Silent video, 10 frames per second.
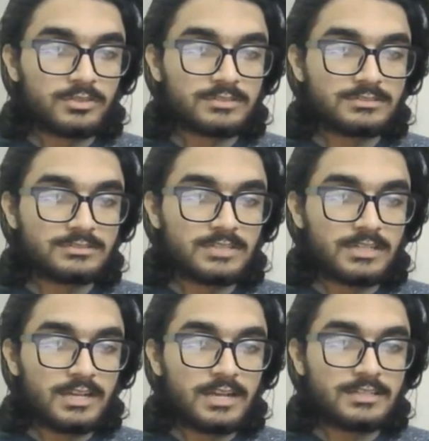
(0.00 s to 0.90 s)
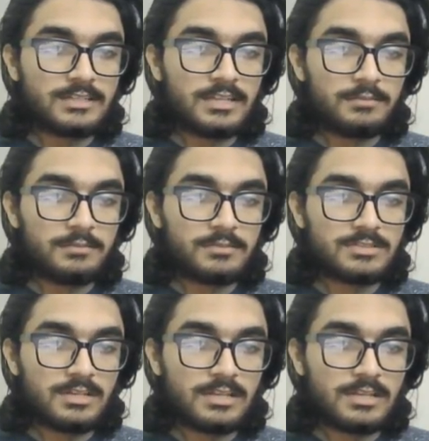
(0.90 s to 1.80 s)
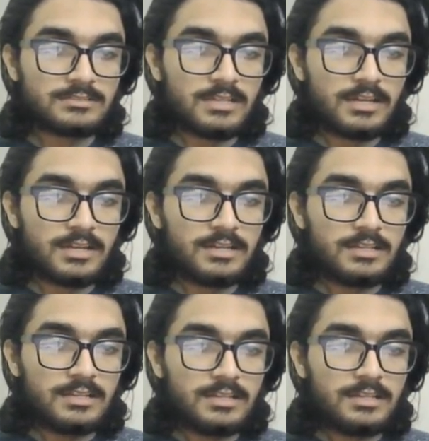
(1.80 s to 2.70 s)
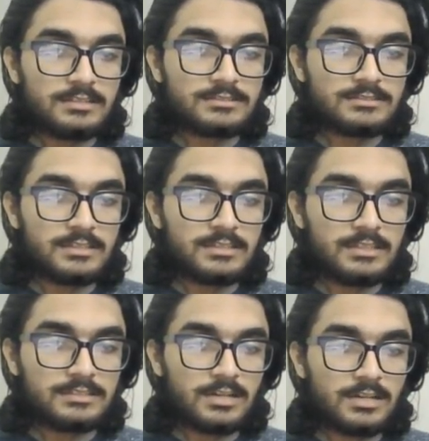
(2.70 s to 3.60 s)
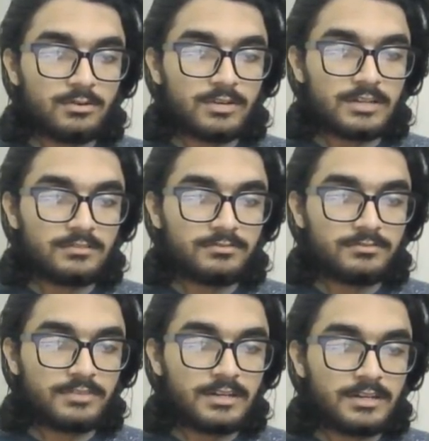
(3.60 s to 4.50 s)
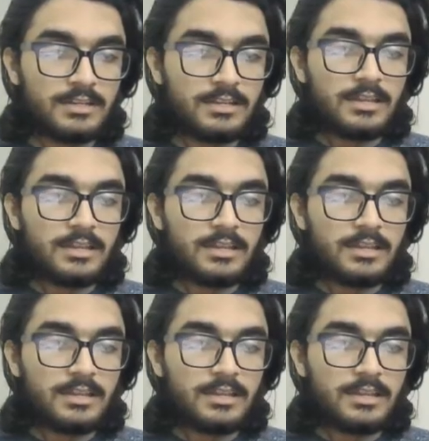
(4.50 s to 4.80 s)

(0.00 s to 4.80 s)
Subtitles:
you can set it, and the animation like slide, ease in, ease out, and the fade,